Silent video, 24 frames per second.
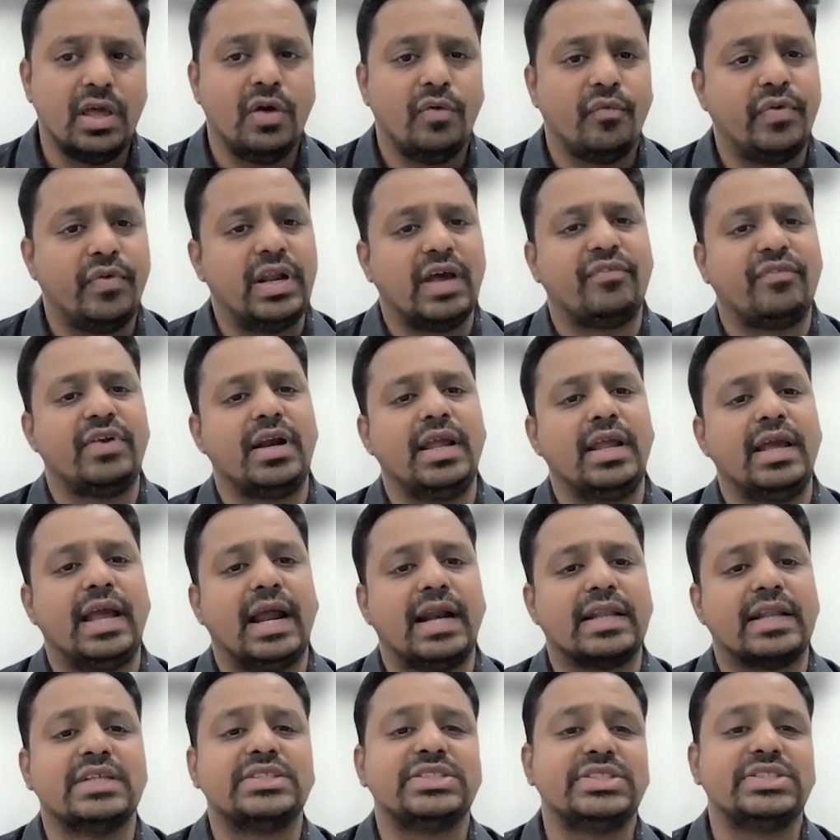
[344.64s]
we definitely
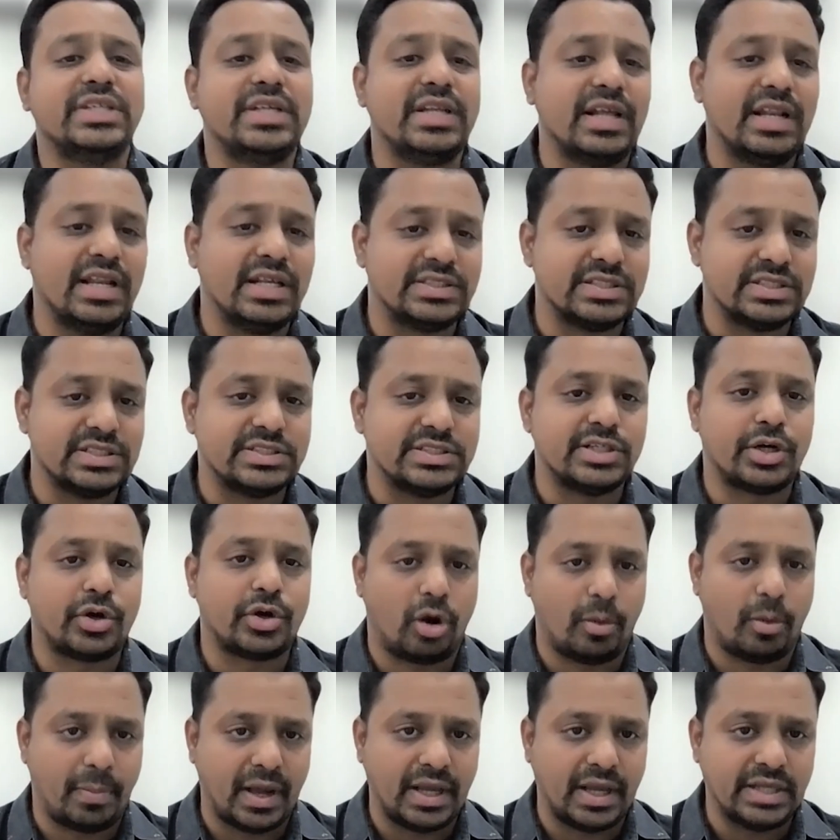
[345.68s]
get the serial ECGs or
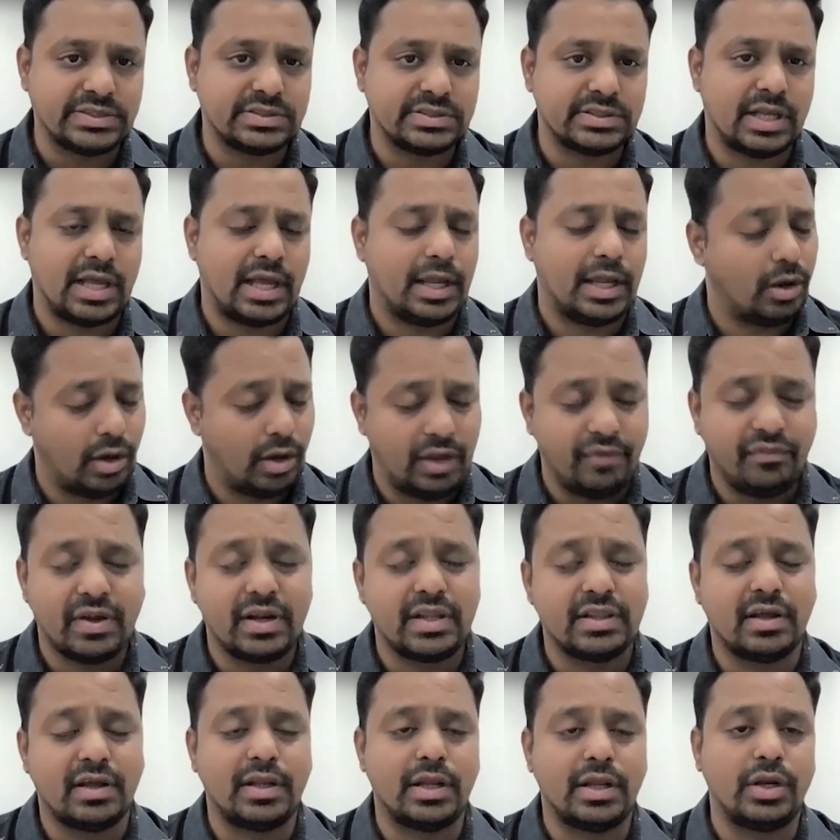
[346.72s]
tropis. And
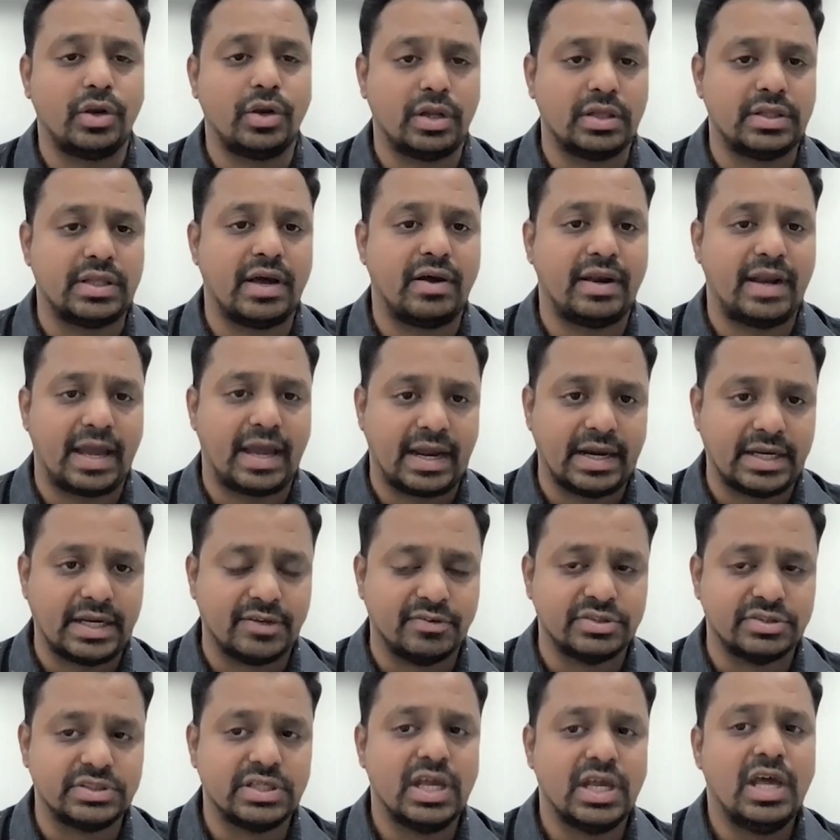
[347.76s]
even then they are
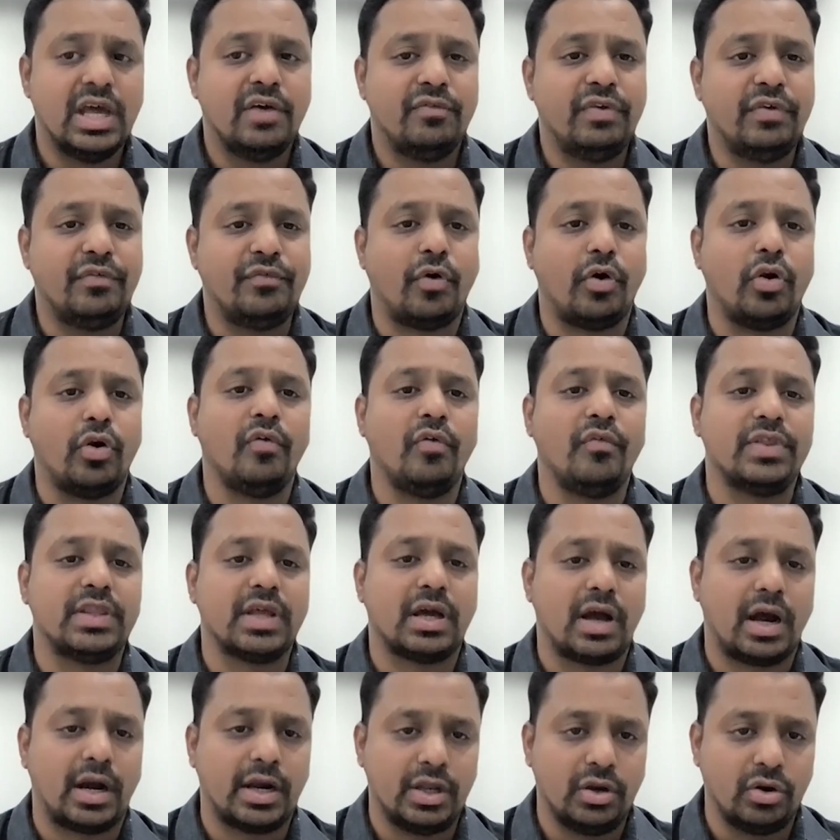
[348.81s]
negatives, we follow with
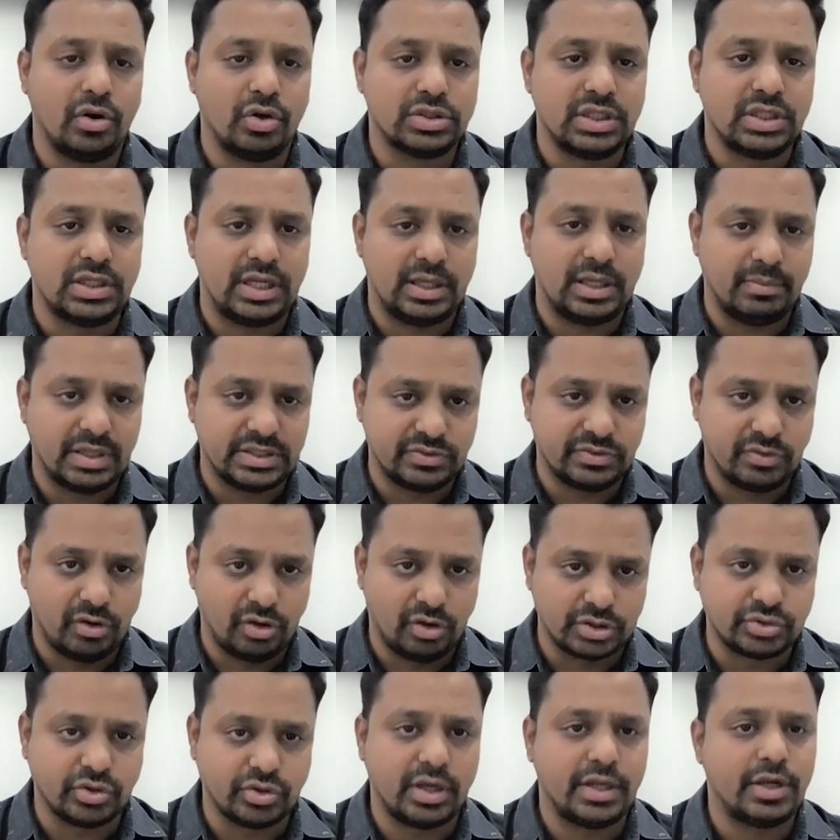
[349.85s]
the cardiology team as well
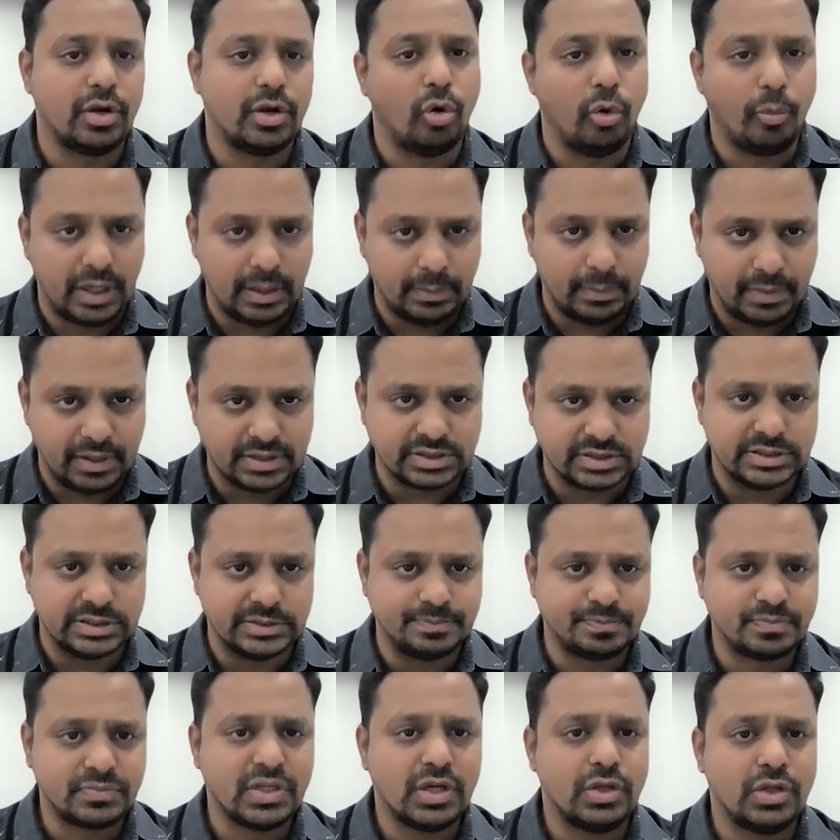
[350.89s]
also in an OPD basis.
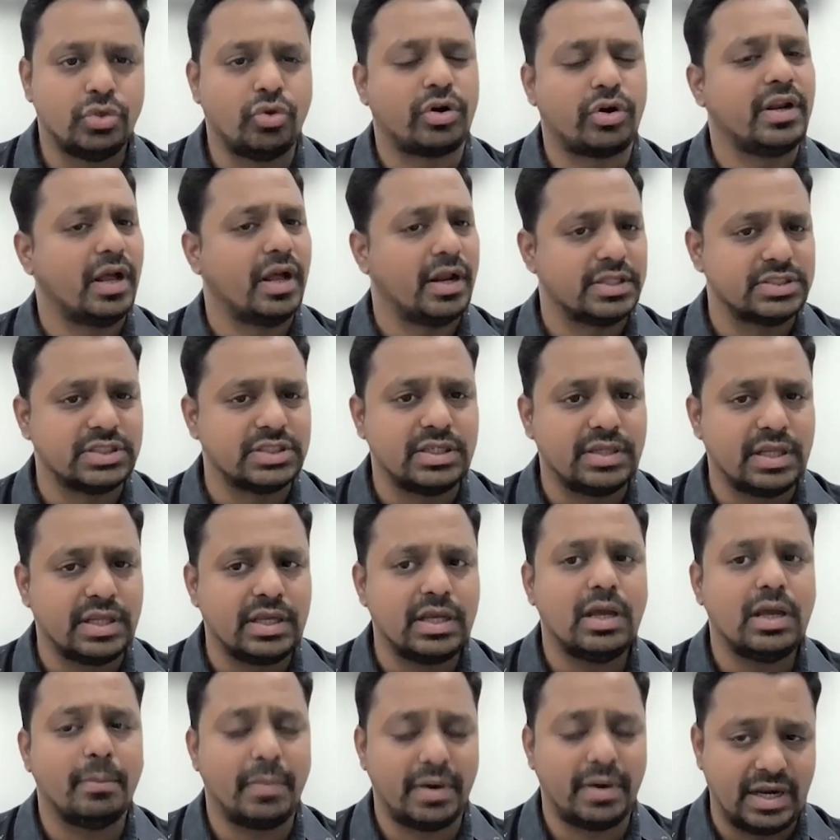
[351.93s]
Not in urgent
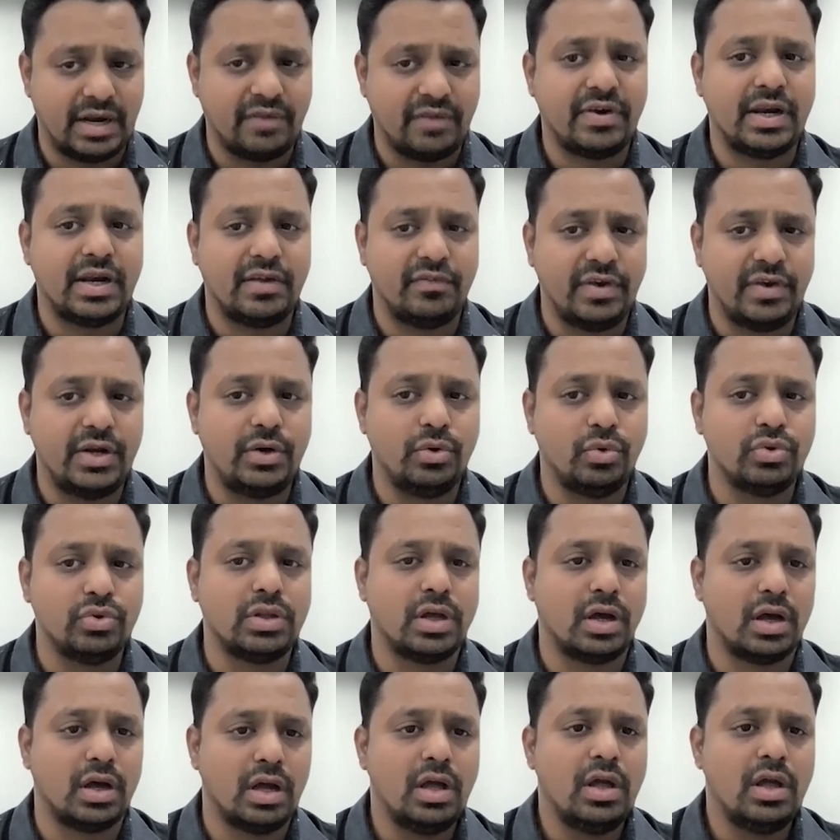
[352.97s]
thing, but definitely we do
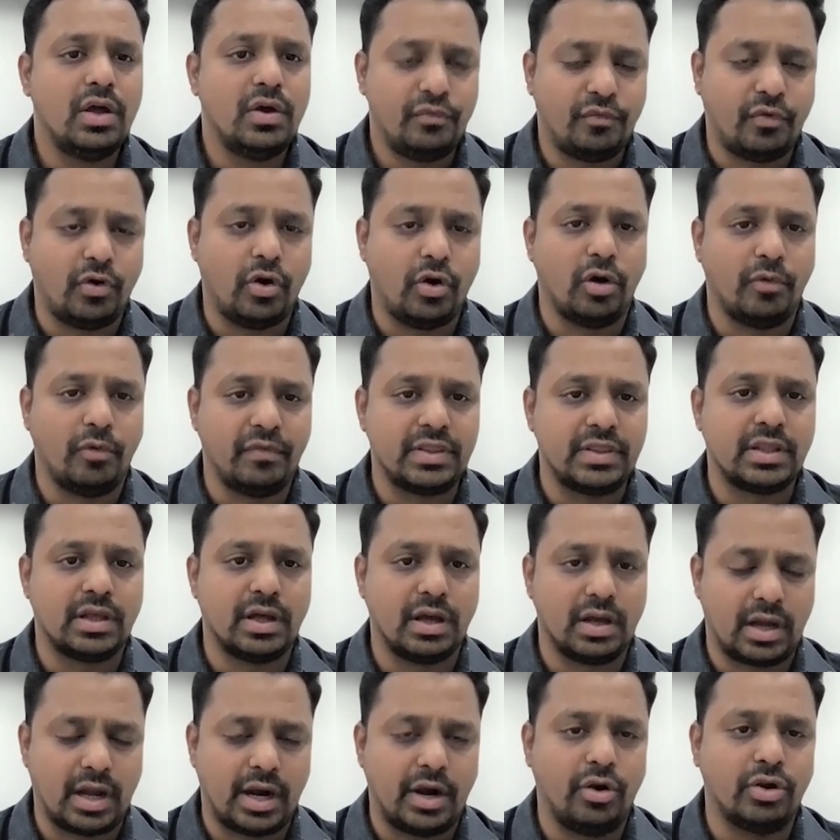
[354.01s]
the follow up with
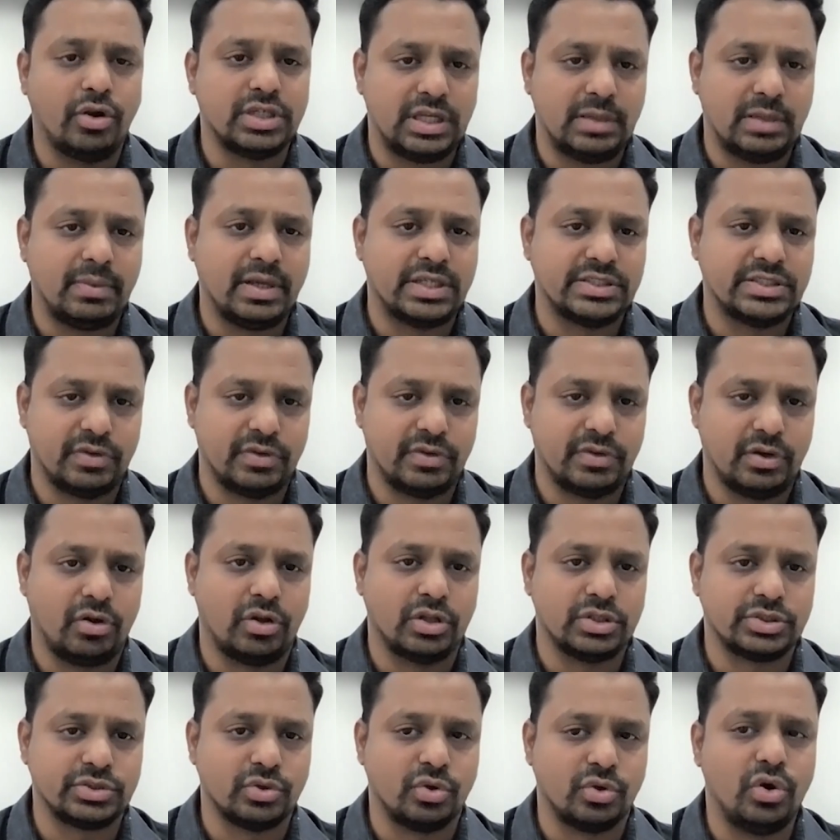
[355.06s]
the cardiology team as well
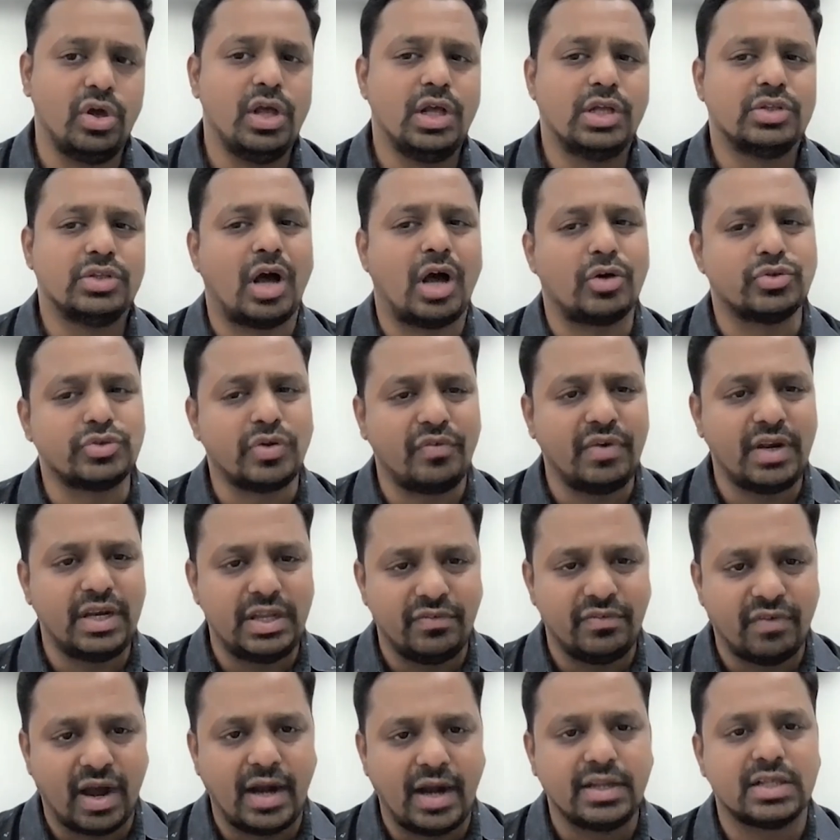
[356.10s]
also. So how do we
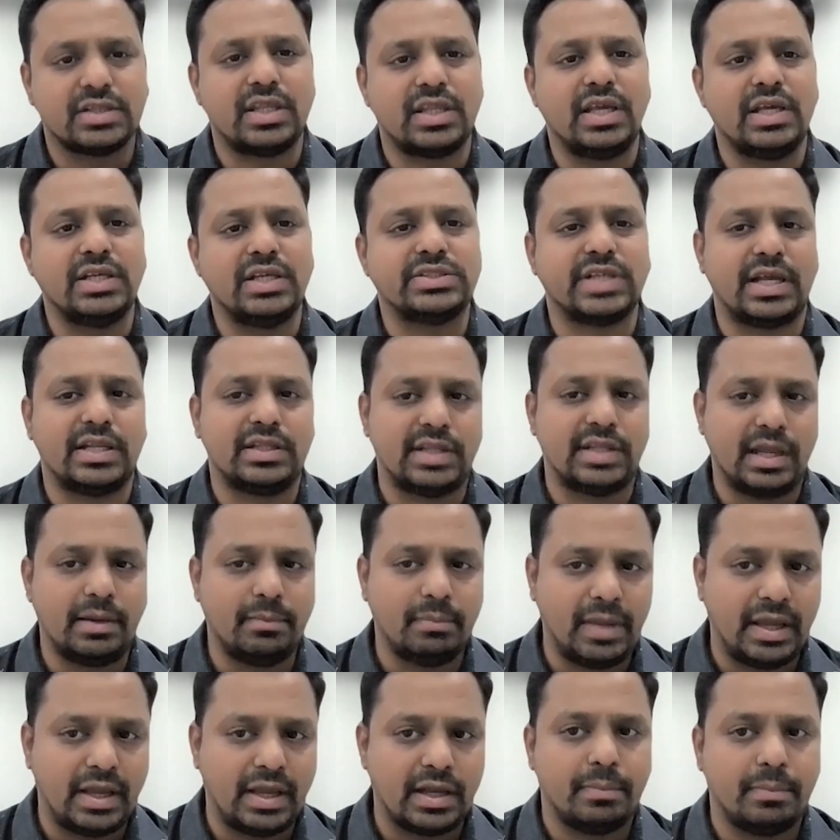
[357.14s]
divide the things and then
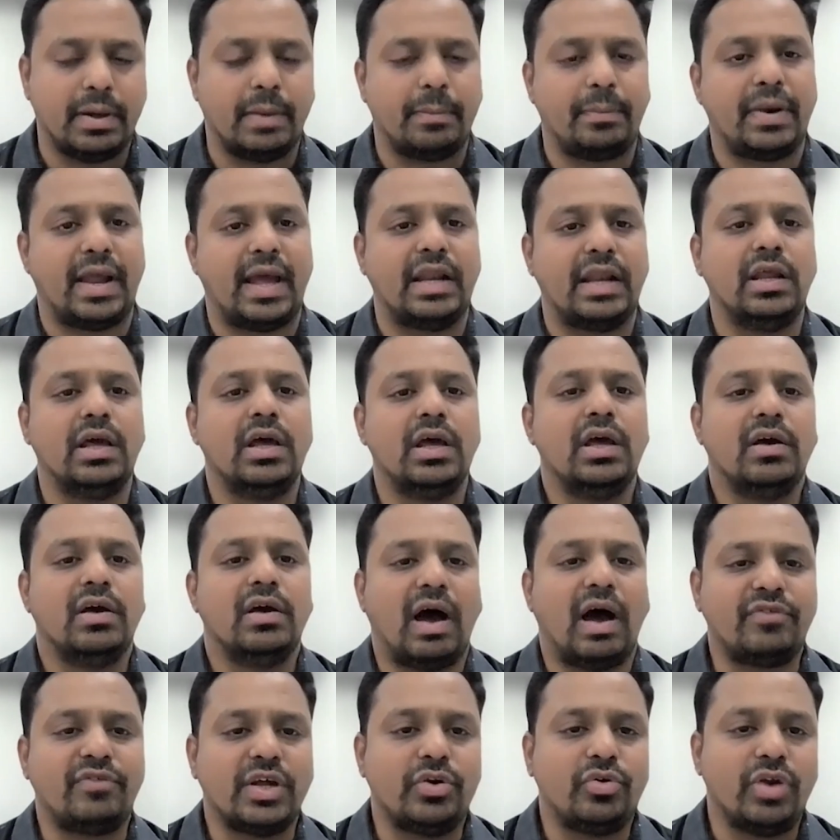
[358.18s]
make a plan
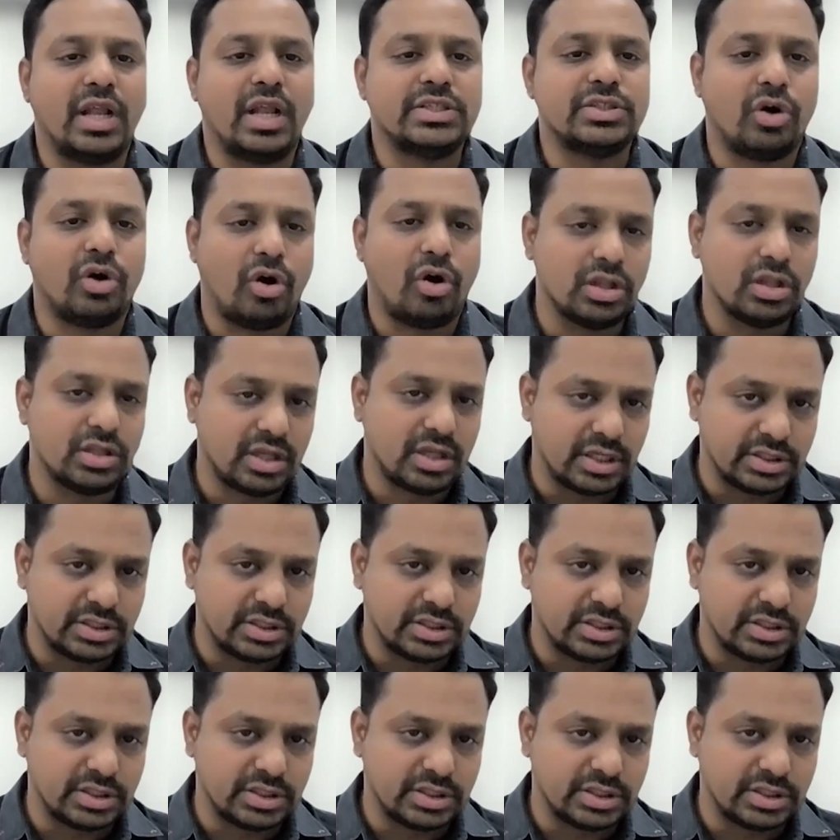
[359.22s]
after utilizing all the